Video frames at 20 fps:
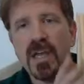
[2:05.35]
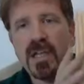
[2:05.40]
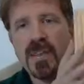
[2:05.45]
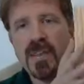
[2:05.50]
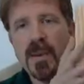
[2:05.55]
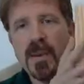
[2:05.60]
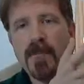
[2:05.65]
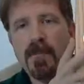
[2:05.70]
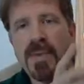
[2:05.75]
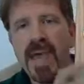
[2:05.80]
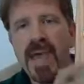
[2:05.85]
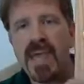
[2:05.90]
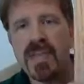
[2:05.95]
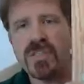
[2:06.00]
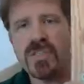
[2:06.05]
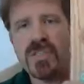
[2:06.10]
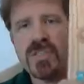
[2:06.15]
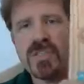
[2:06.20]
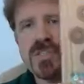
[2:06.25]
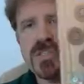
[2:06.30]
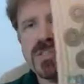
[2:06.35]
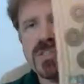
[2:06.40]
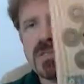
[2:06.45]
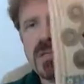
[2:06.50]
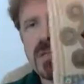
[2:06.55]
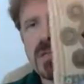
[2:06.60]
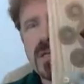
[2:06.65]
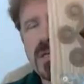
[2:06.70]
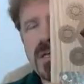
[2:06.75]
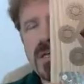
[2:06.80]
the base
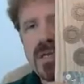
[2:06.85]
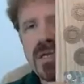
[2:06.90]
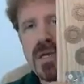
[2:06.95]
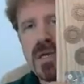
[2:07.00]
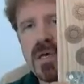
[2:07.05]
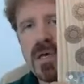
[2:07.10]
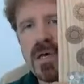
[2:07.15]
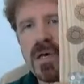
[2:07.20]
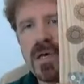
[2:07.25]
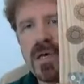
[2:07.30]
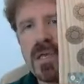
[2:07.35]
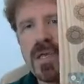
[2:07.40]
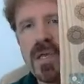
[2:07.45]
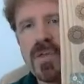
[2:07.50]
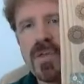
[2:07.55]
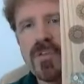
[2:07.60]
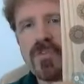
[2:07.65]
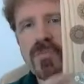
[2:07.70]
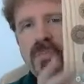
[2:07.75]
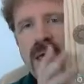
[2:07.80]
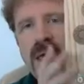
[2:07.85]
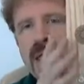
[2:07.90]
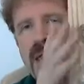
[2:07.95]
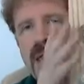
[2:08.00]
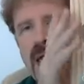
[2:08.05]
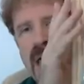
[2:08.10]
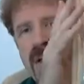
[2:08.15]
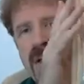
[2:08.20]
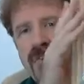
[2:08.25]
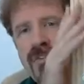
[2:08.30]
is made
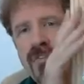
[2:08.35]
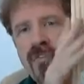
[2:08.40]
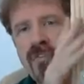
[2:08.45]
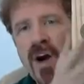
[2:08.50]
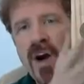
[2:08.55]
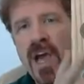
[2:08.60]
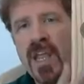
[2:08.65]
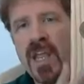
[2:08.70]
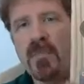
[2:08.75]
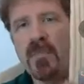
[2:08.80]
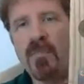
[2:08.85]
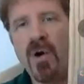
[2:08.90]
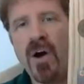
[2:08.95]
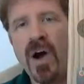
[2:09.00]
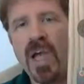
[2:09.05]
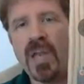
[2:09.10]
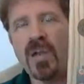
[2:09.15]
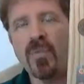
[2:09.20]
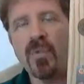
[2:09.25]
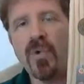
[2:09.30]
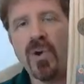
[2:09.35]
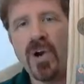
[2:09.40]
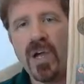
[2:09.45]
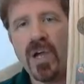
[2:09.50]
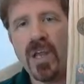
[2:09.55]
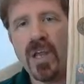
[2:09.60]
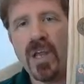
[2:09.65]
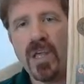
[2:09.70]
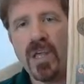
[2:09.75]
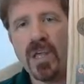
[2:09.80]
out of fine pine
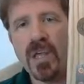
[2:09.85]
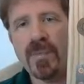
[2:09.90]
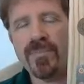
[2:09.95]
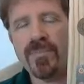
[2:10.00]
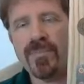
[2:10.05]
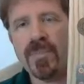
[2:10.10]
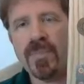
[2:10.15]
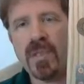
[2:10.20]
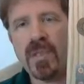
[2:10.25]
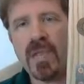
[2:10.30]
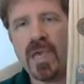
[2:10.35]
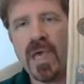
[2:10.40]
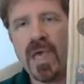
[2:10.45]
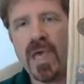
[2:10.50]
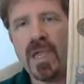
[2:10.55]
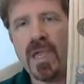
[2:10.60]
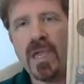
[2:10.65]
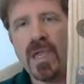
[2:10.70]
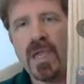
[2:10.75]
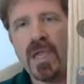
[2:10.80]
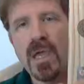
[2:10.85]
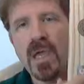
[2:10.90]
wood, okay?